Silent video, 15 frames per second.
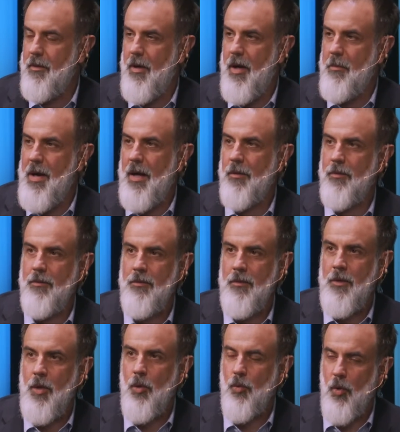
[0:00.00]
about
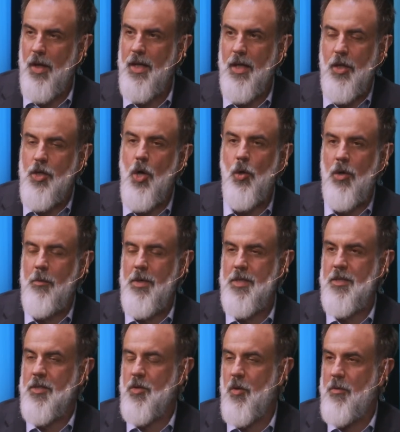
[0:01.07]
running a yoga
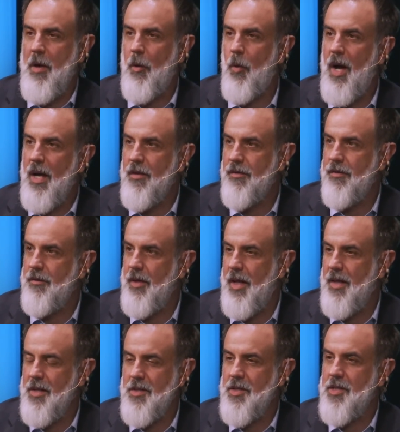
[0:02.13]
business with my wife, not
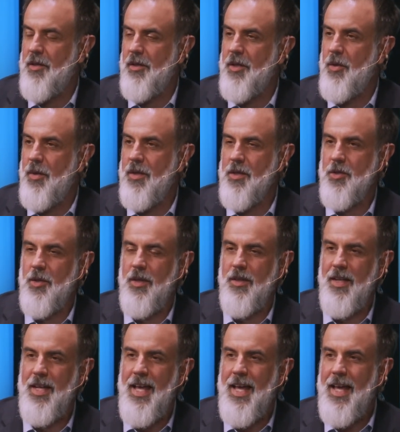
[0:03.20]
necessarily doing this sort of thing.